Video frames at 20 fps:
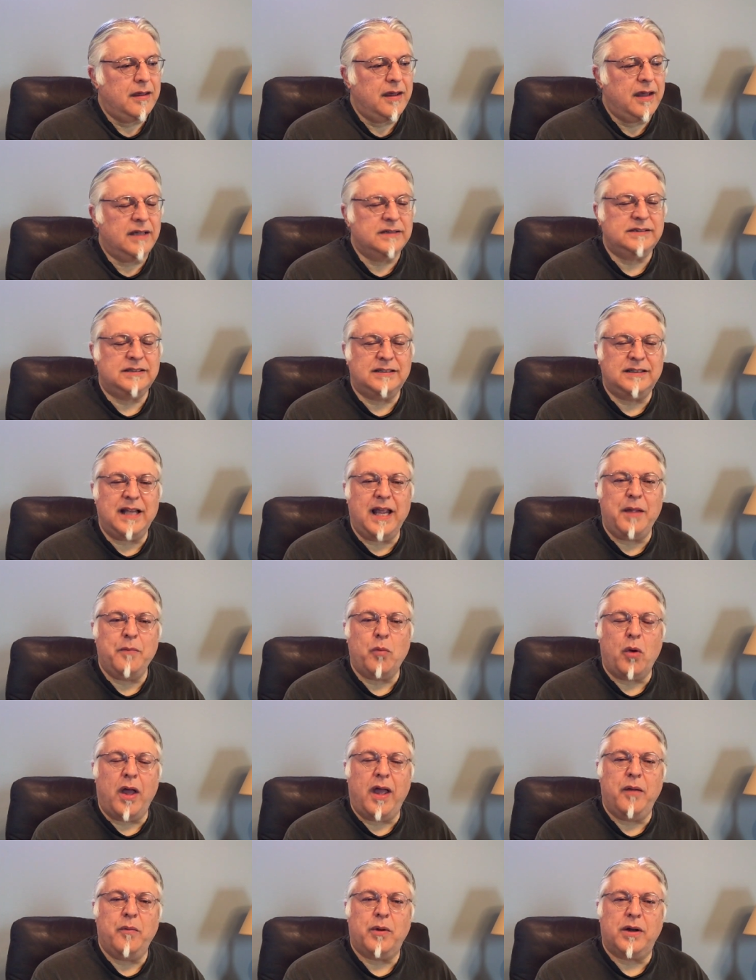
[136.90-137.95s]
It's the same
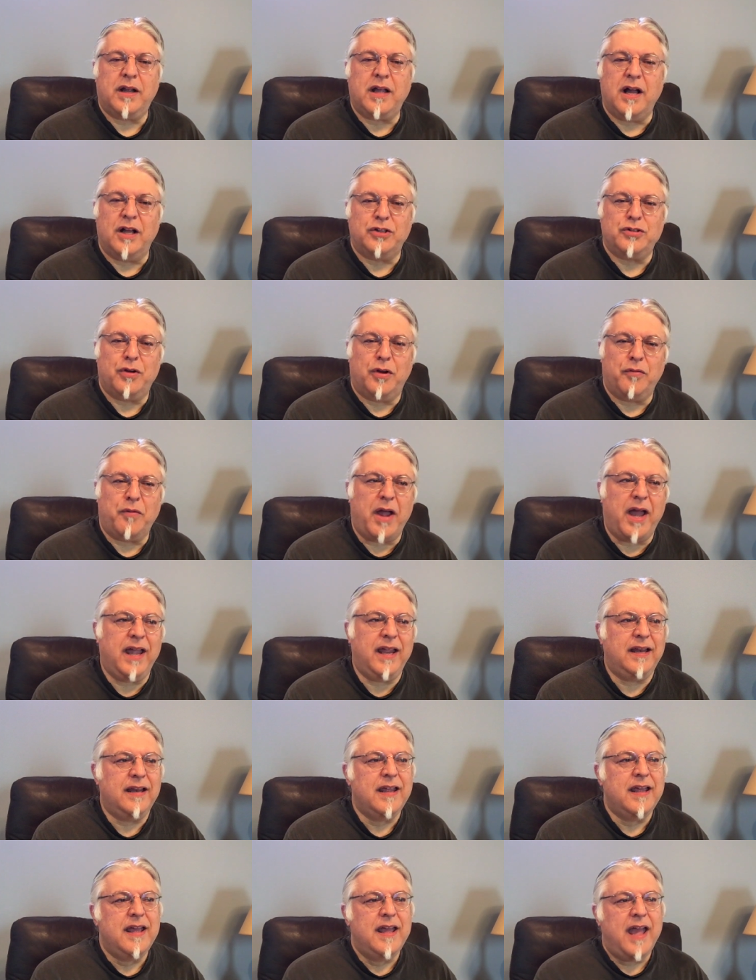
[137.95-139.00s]
way with a country, right?
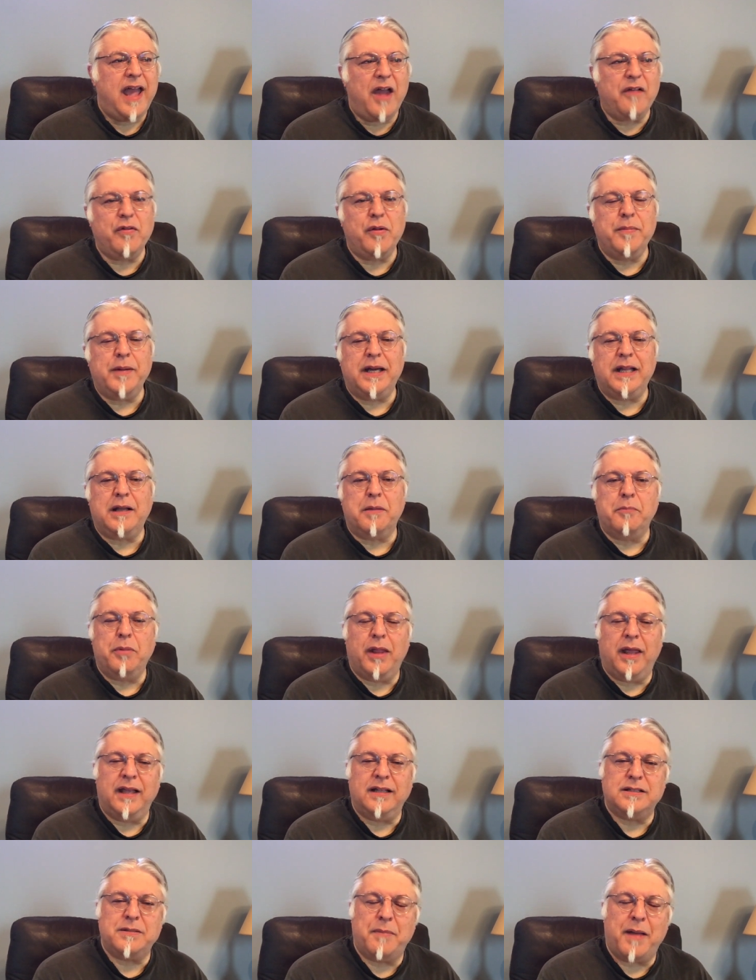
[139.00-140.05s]
Everybody
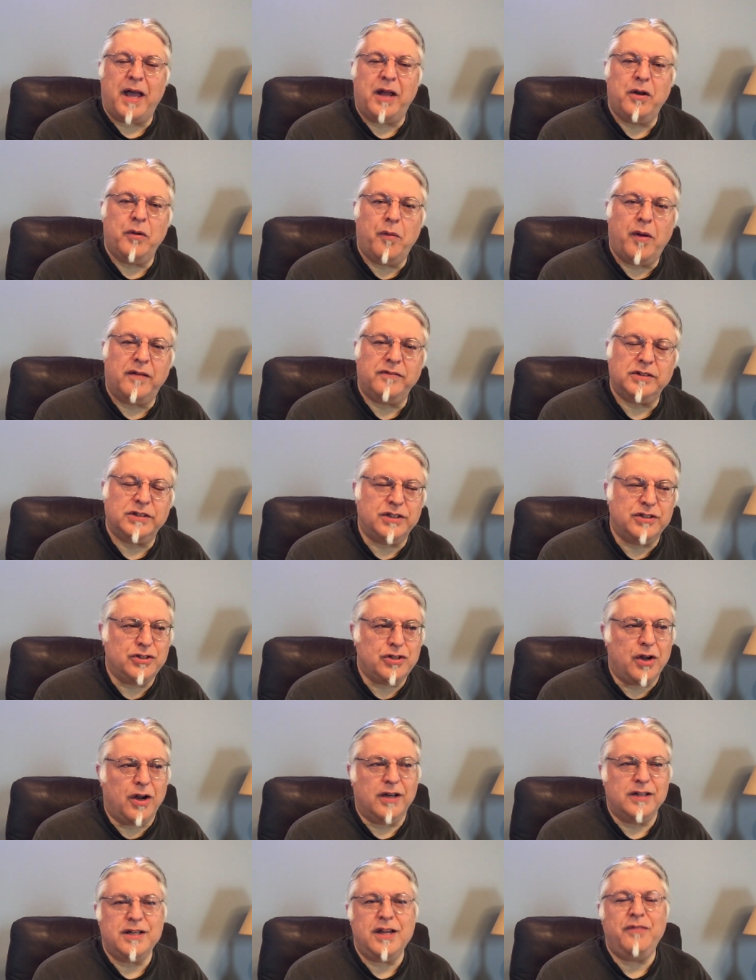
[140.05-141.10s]
complains about whoever's in
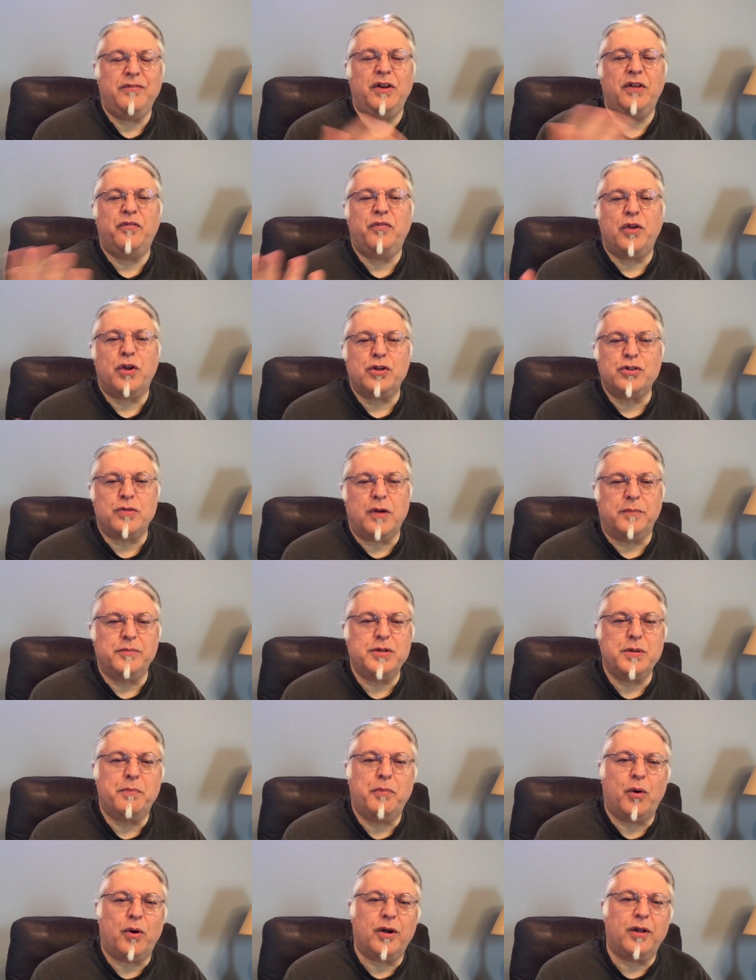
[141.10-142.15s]
charge. Even if you're a Trump
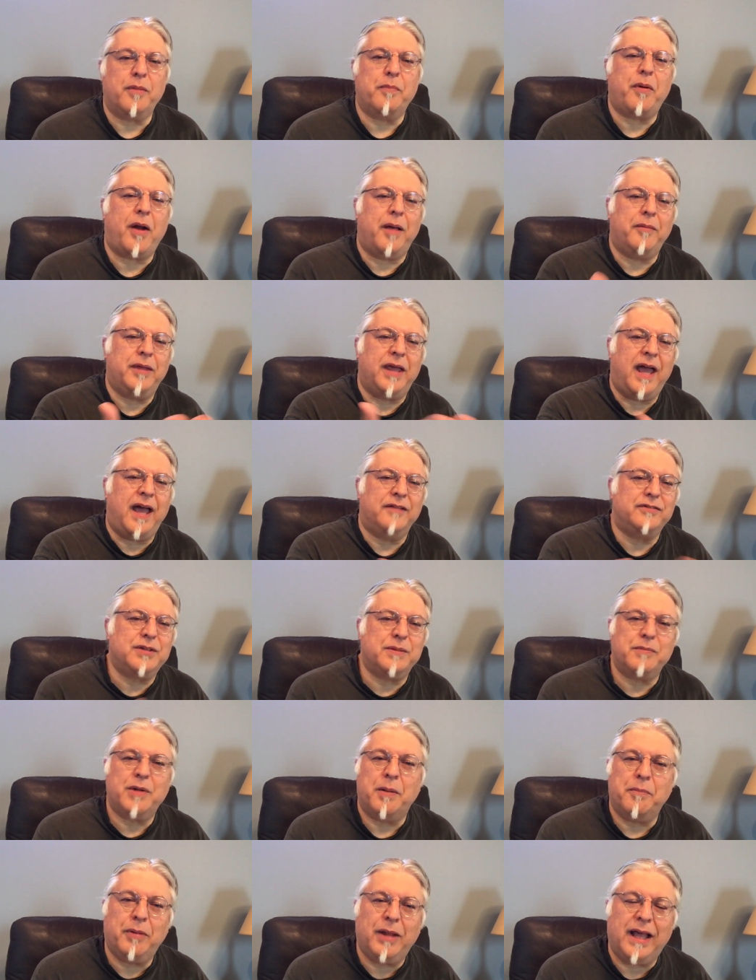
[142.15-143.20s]
supporter, you probably have some
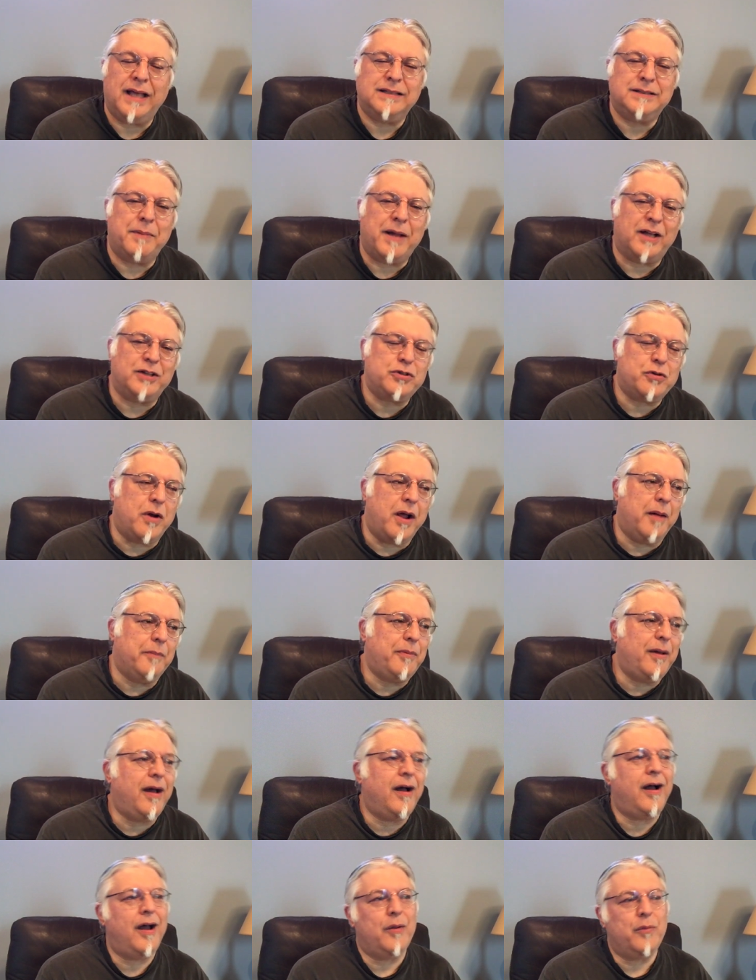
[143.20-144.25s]
complaints about Trump. Oh,
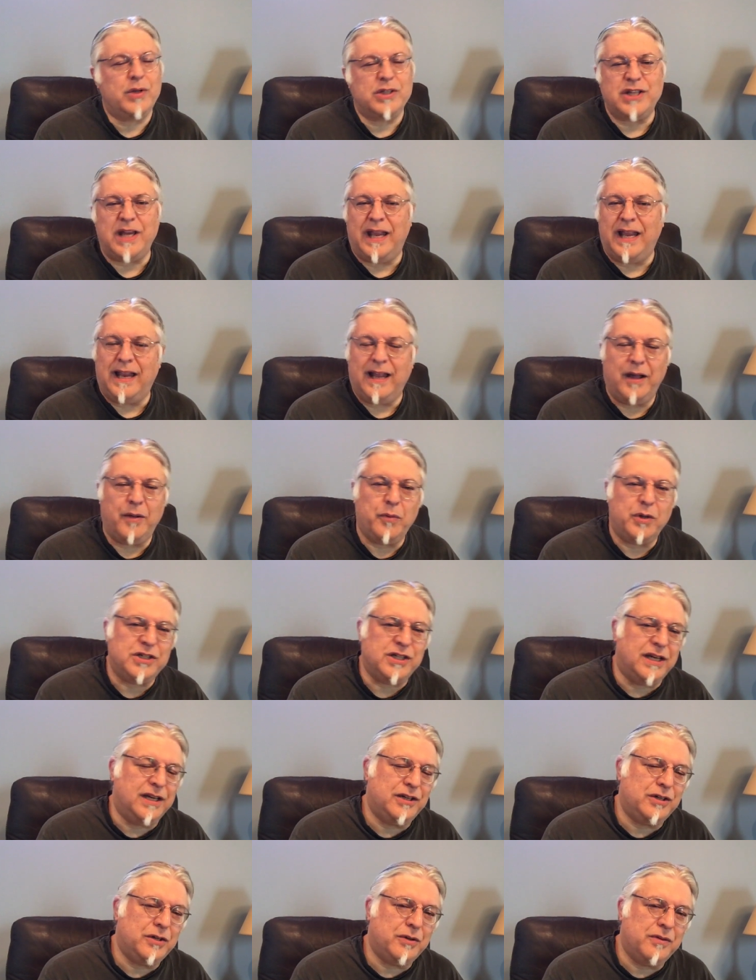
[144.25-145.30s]
I wish he
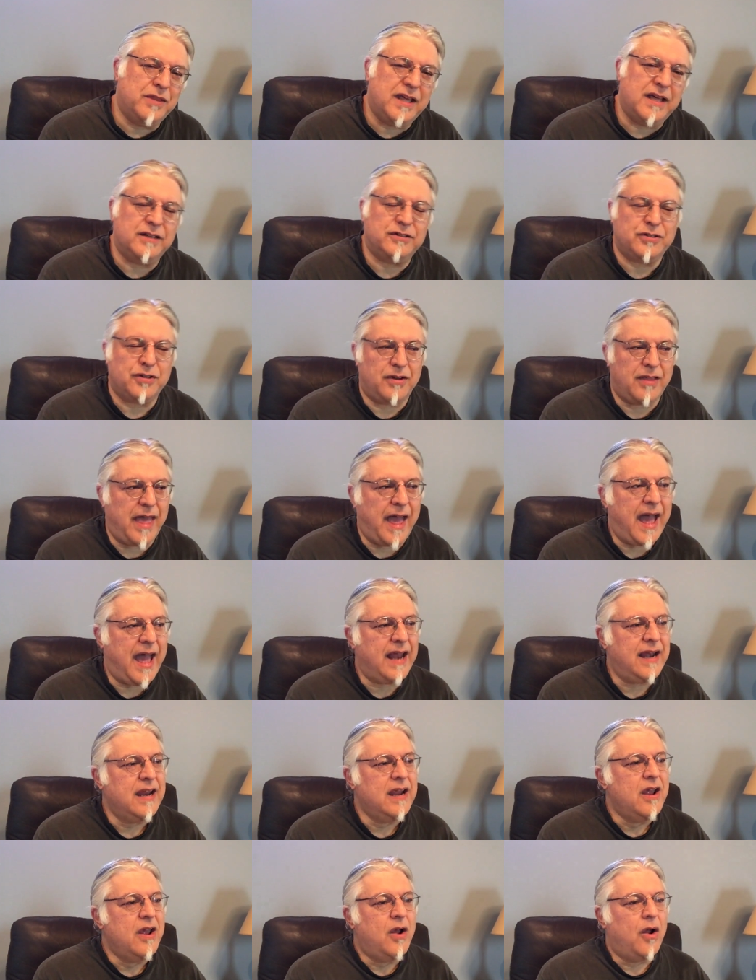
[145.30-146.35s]
didn't do this or
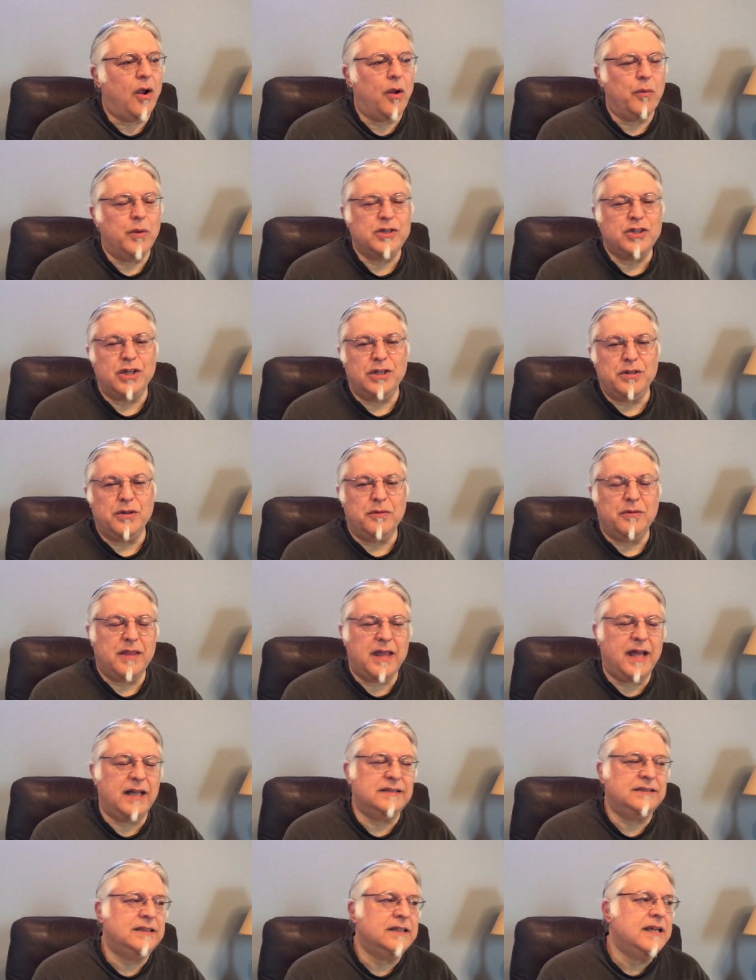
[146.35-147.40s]
that, or I wish he'd do
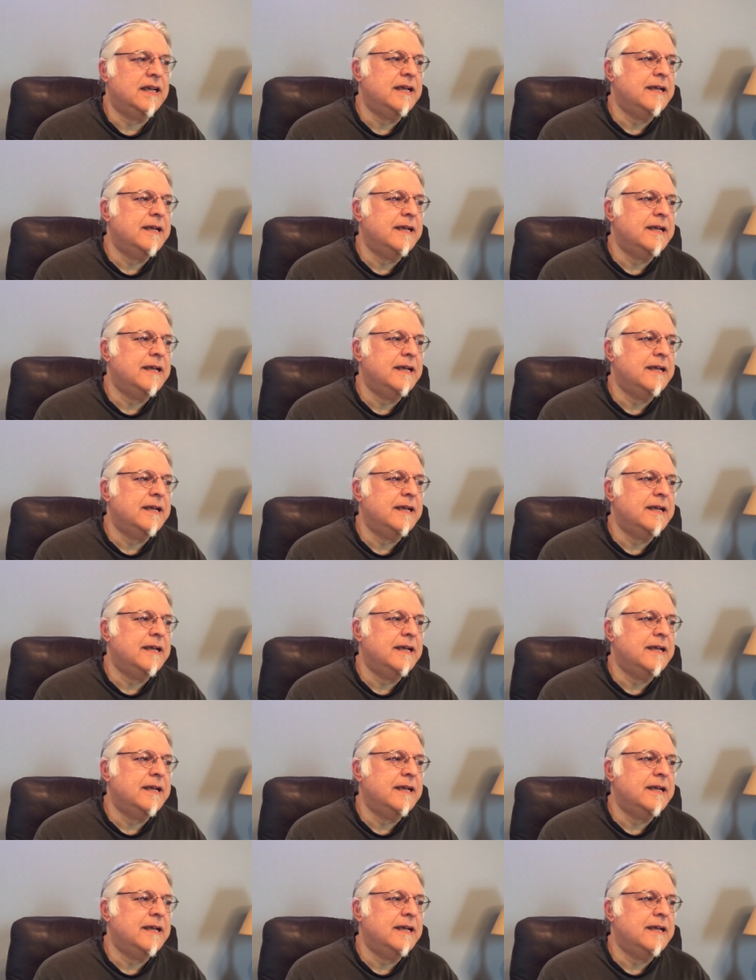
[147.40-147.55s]
this.